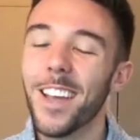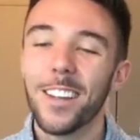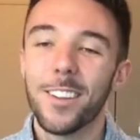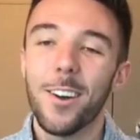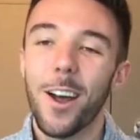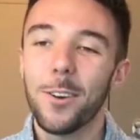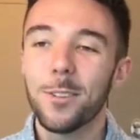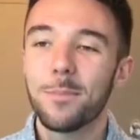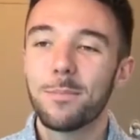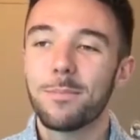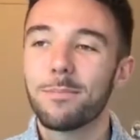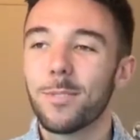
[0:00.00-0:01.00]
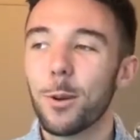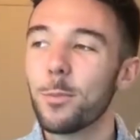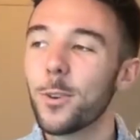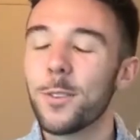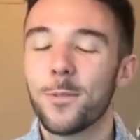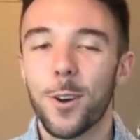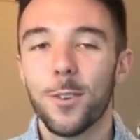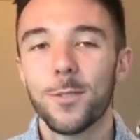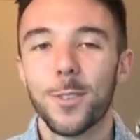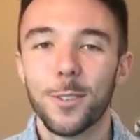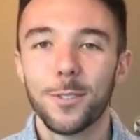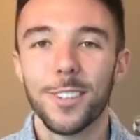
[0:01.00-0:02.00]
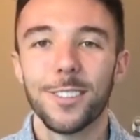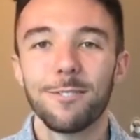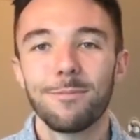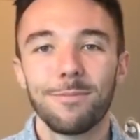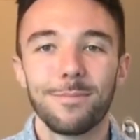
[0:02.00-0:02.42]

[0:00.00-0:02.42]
yeah, no, I would go pretty far for, you know,